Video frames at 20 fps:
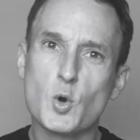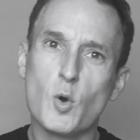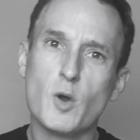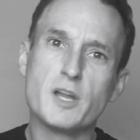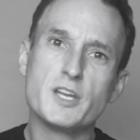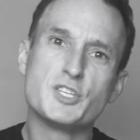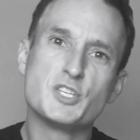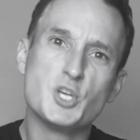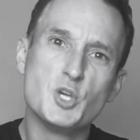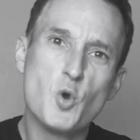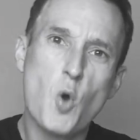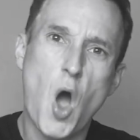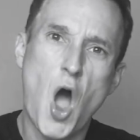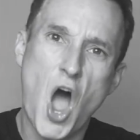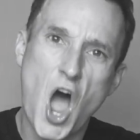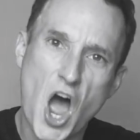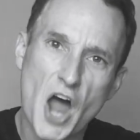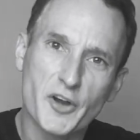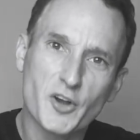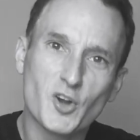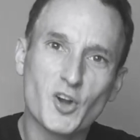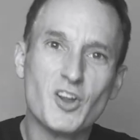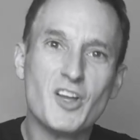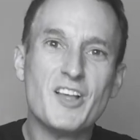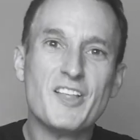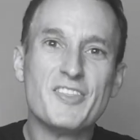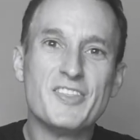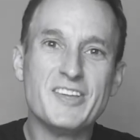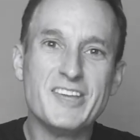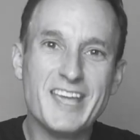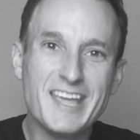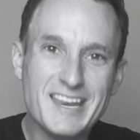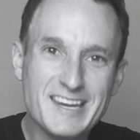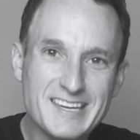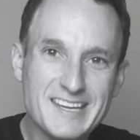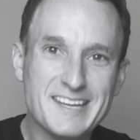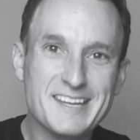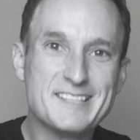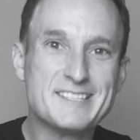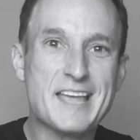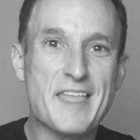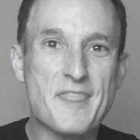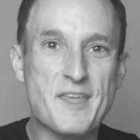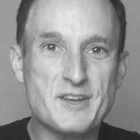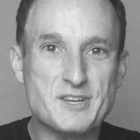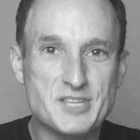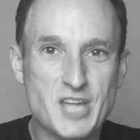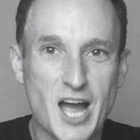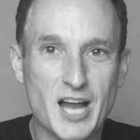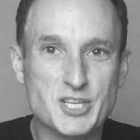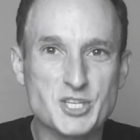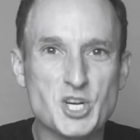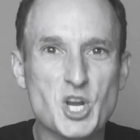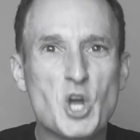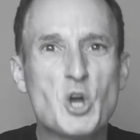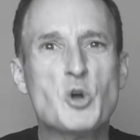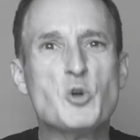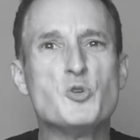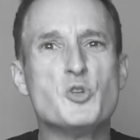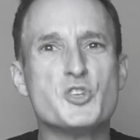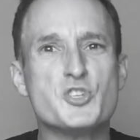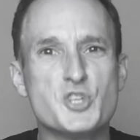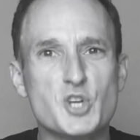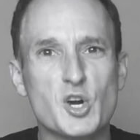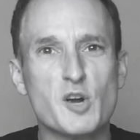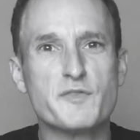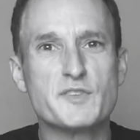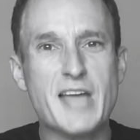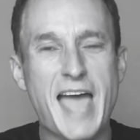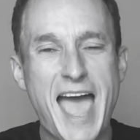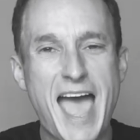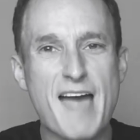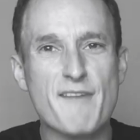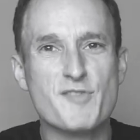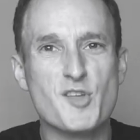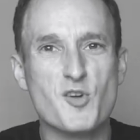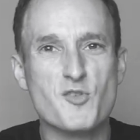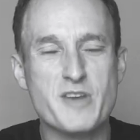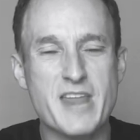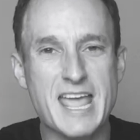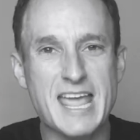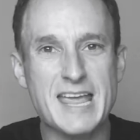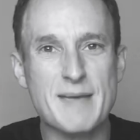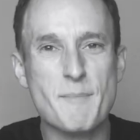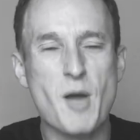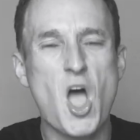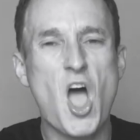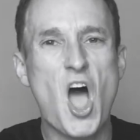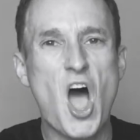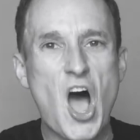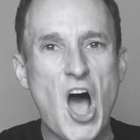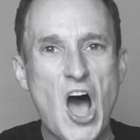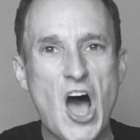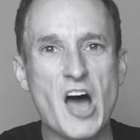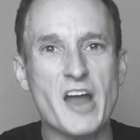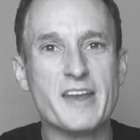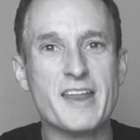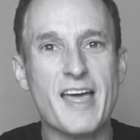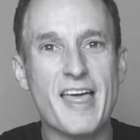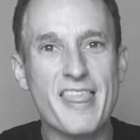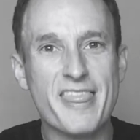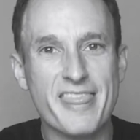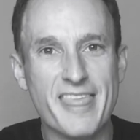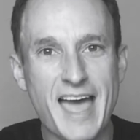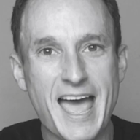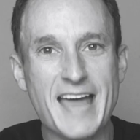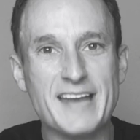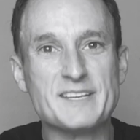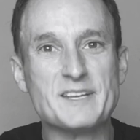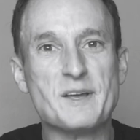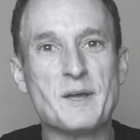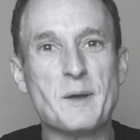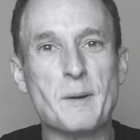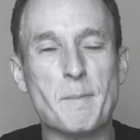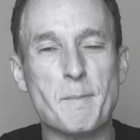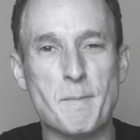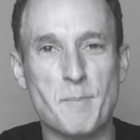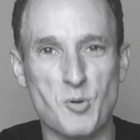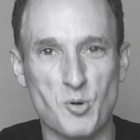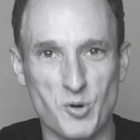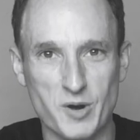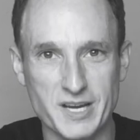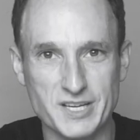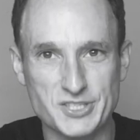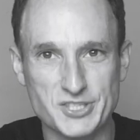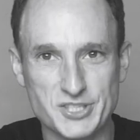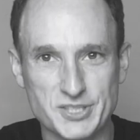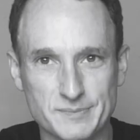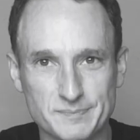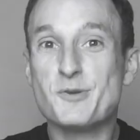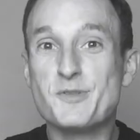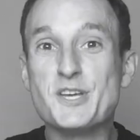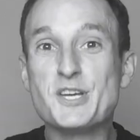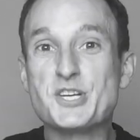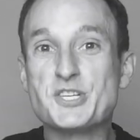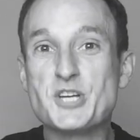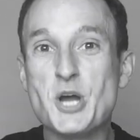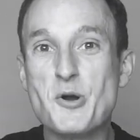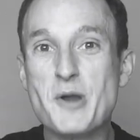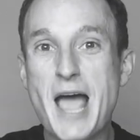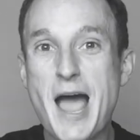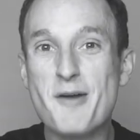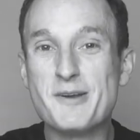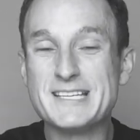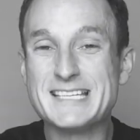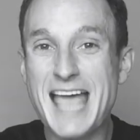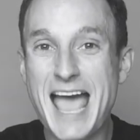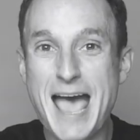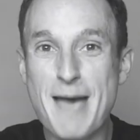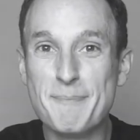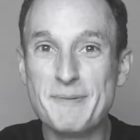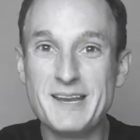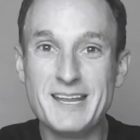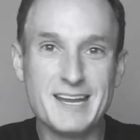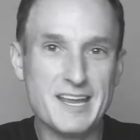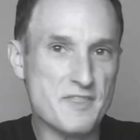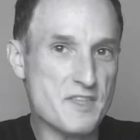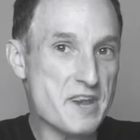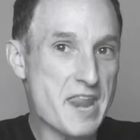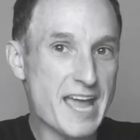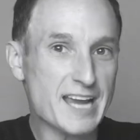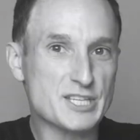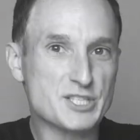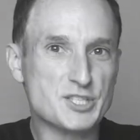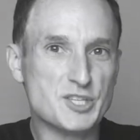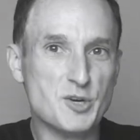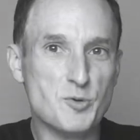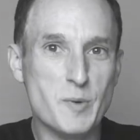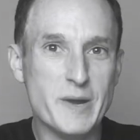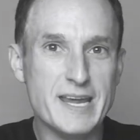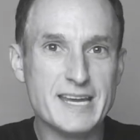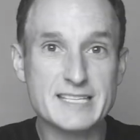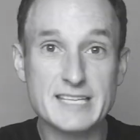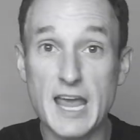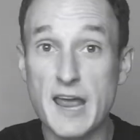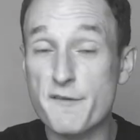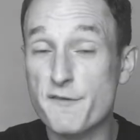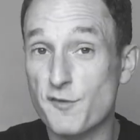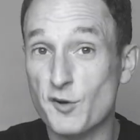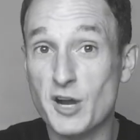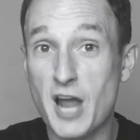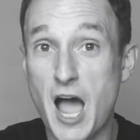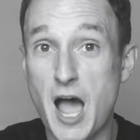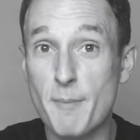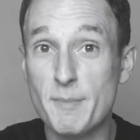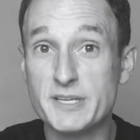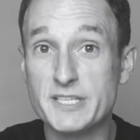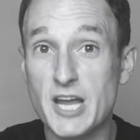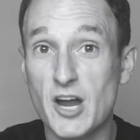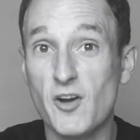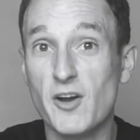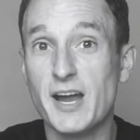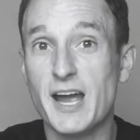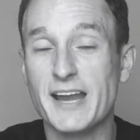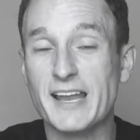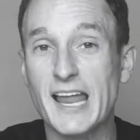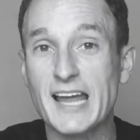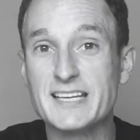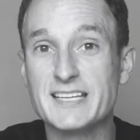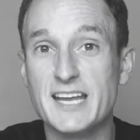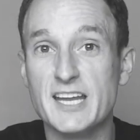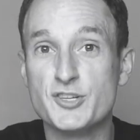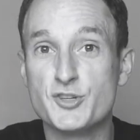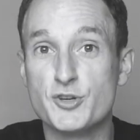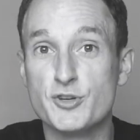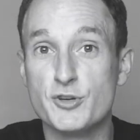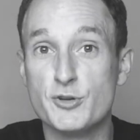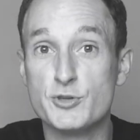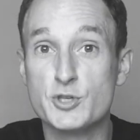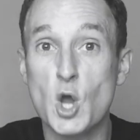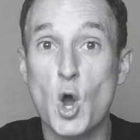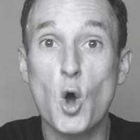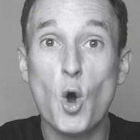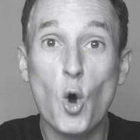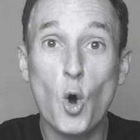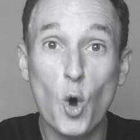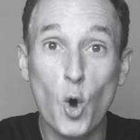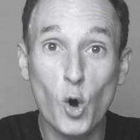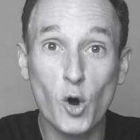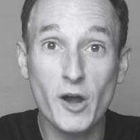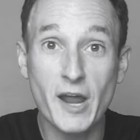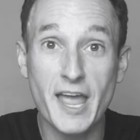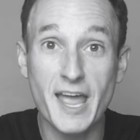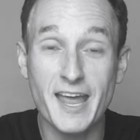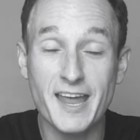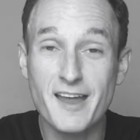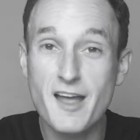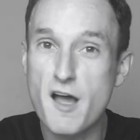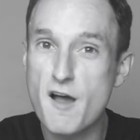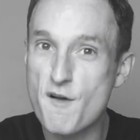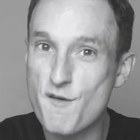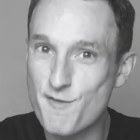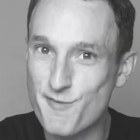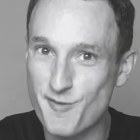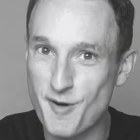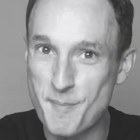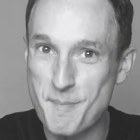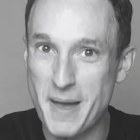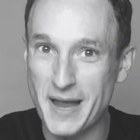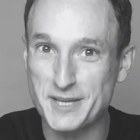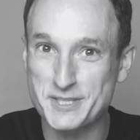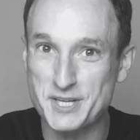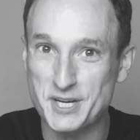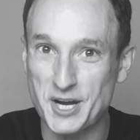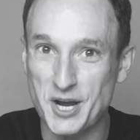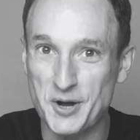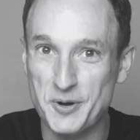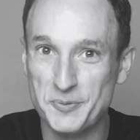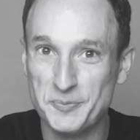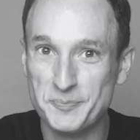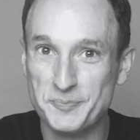going to honor the Indians and the Dutch who deserve to have their name on that bridge. So this showdown is happening in the next 2 weeks, and for commentary, I'd like to introduce Jorge from Mexico.